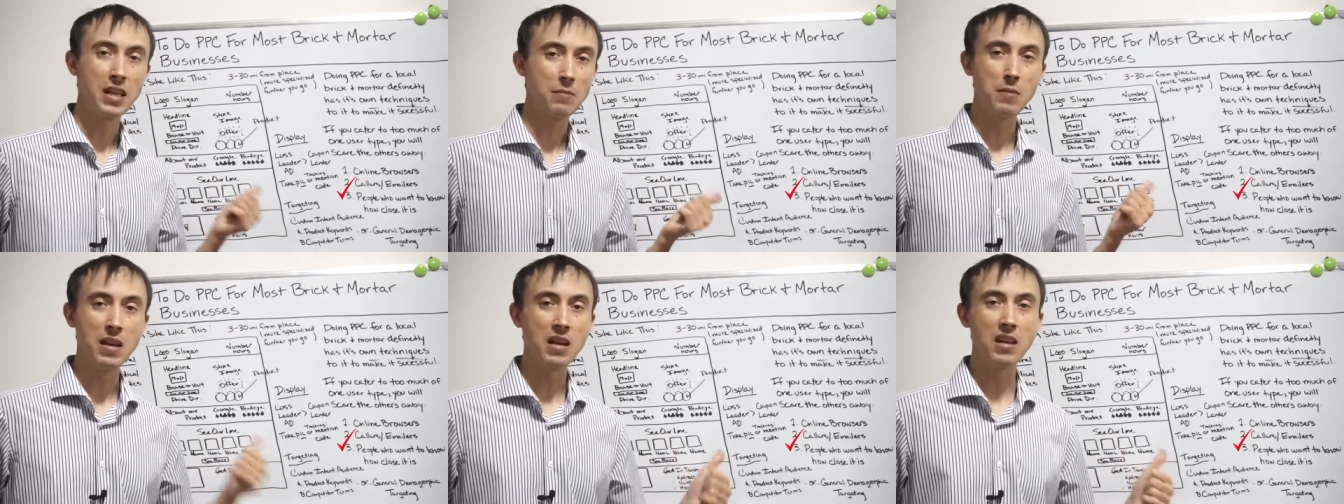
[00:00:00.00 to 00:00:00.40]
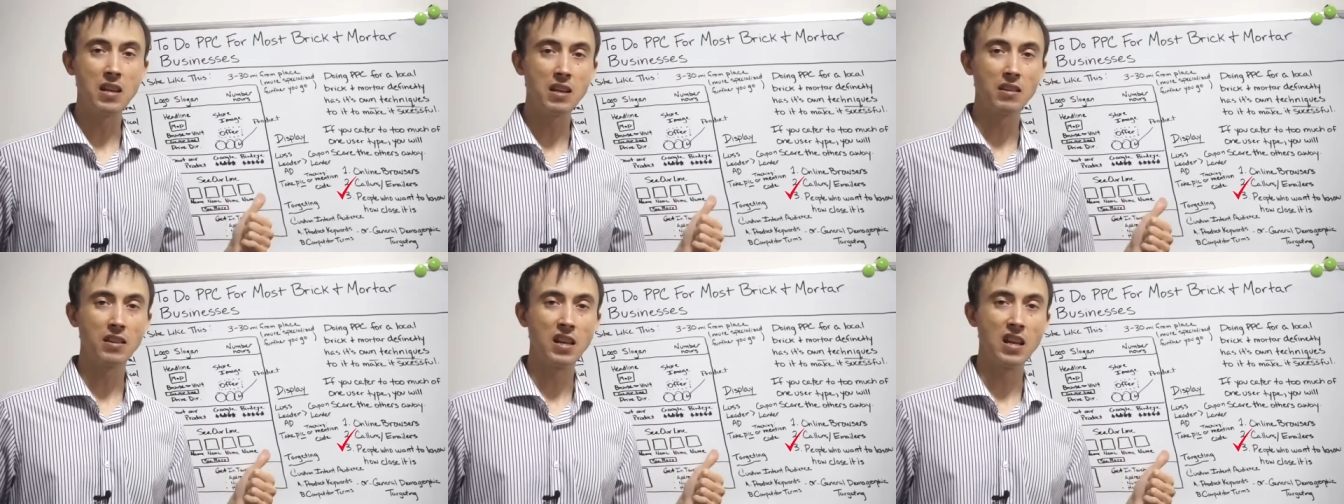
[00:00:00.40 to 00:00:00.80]

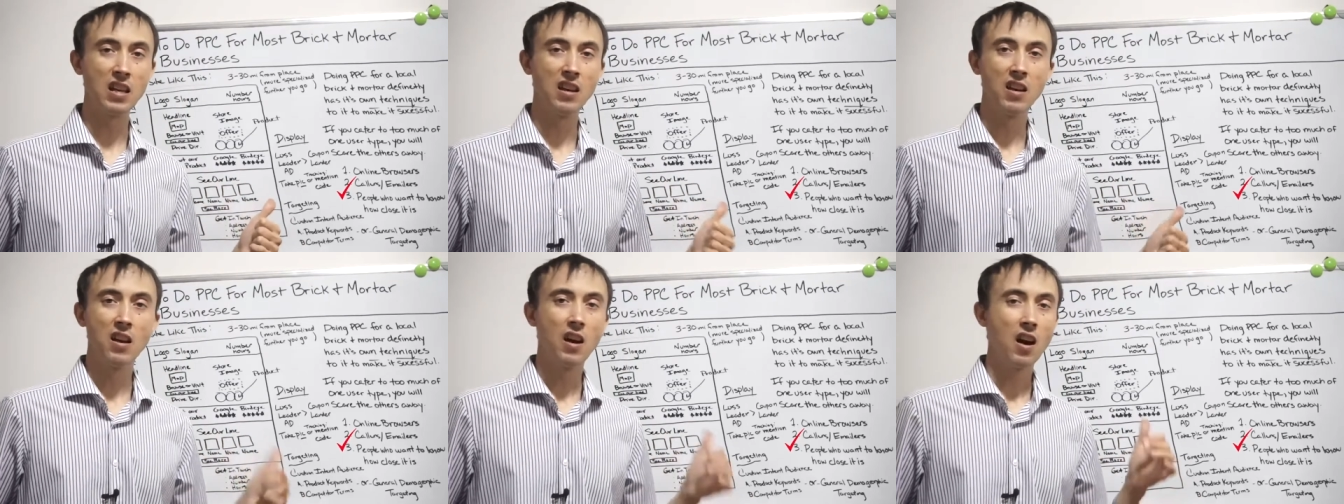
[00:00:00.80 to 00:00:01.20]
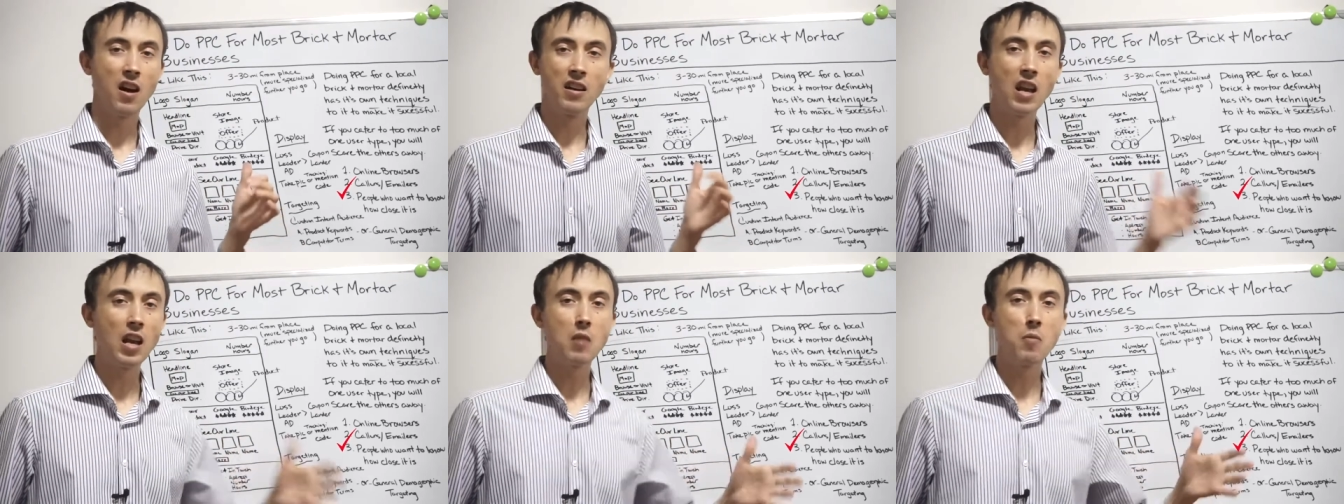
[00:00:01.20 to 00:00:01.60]
immediately
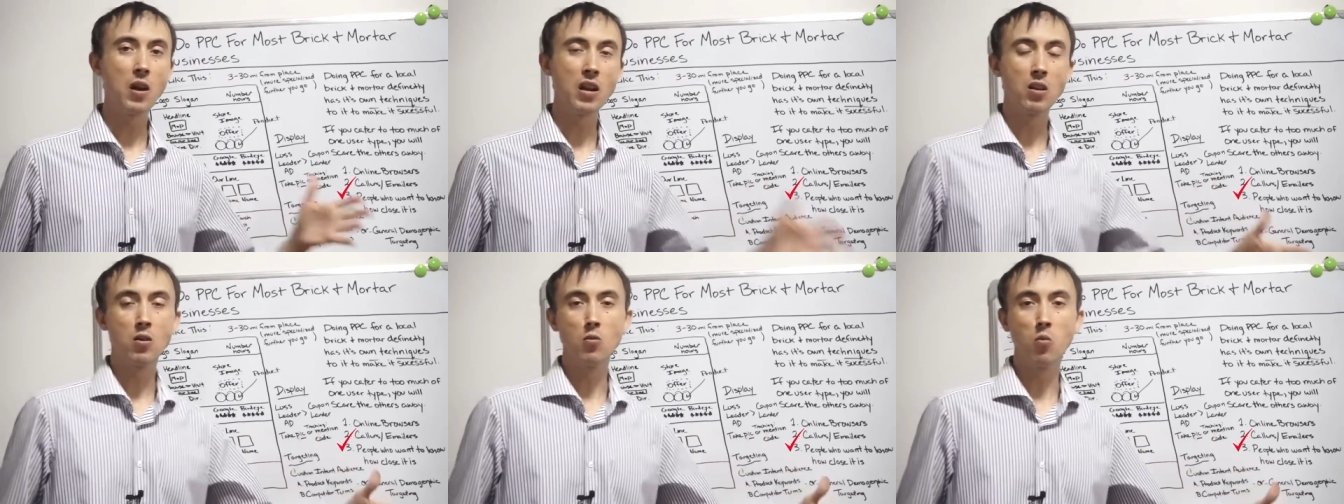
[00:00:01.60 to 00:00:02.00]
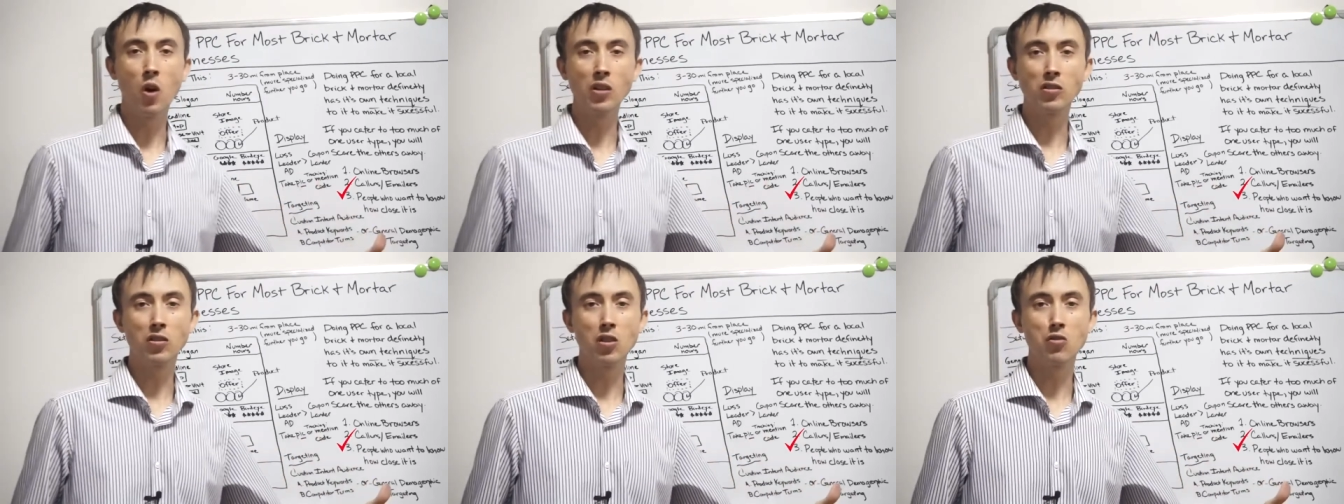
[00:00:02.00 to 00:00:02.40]
on anybody who
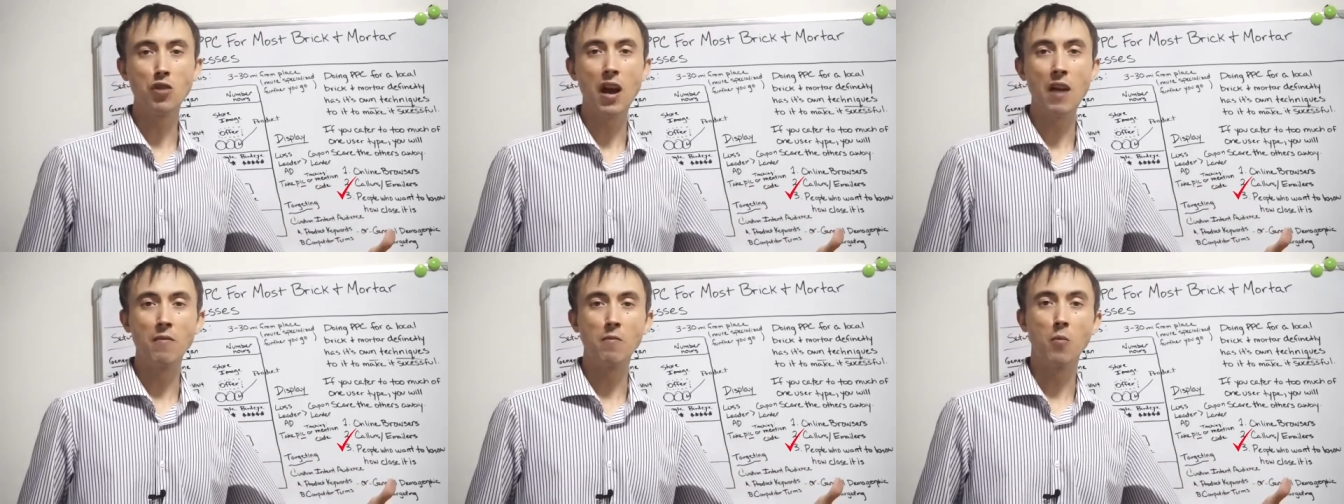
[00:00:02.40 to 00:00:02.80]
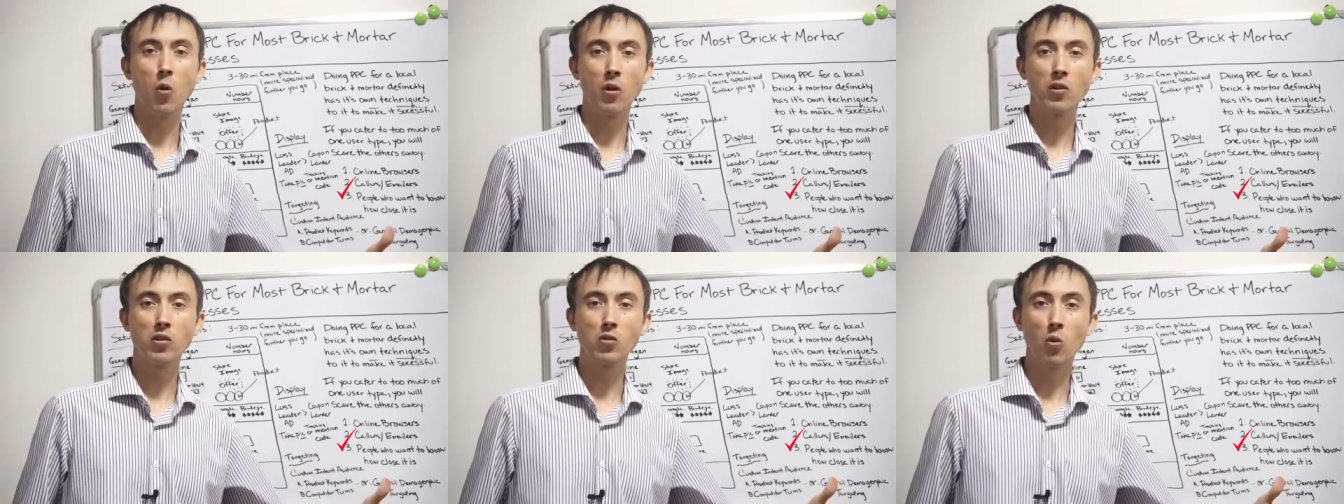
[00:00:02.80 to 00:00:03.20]
wants to drive
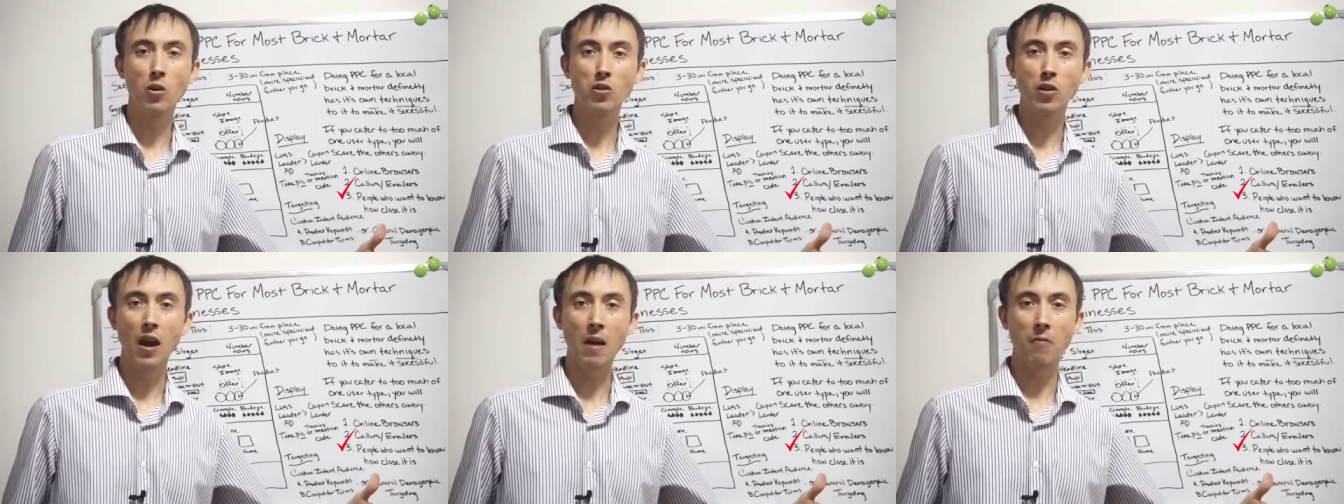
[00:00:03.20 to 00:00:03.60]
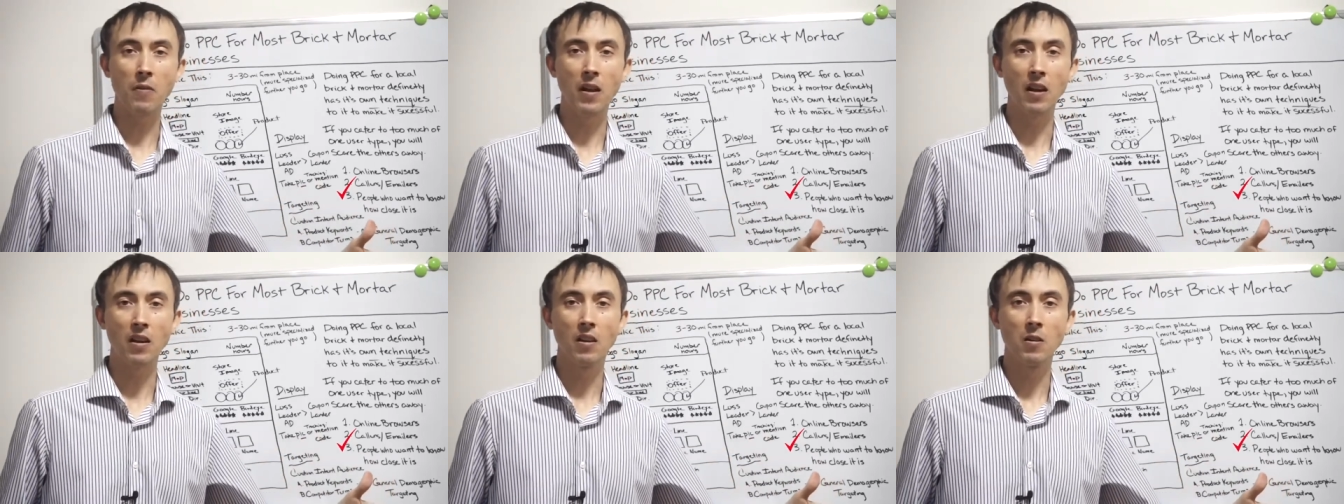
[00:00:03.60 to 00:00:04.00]
more store
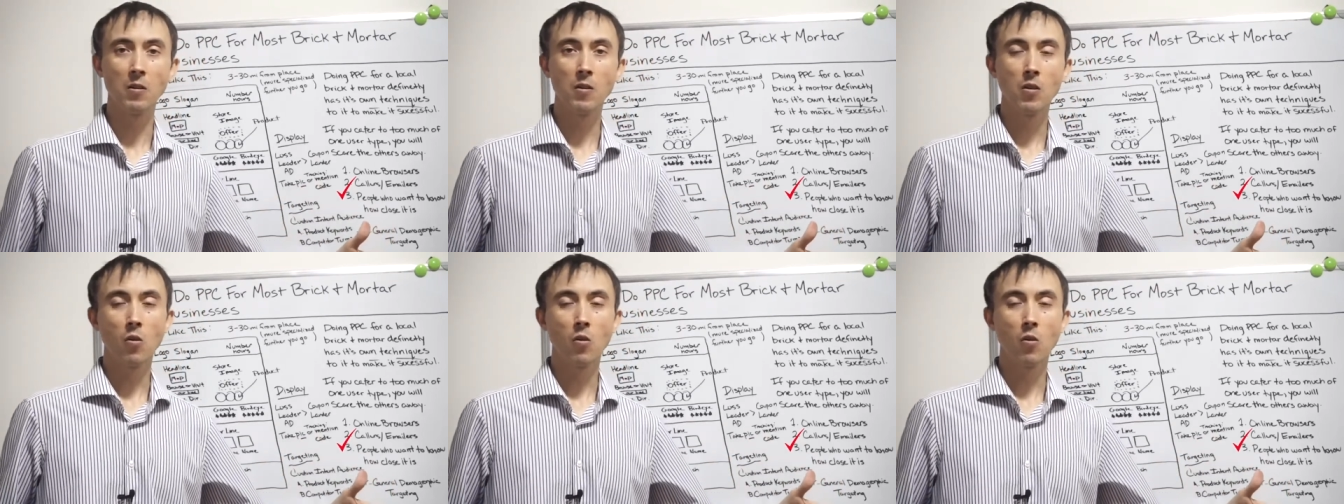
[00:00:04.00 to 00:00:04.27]
traffic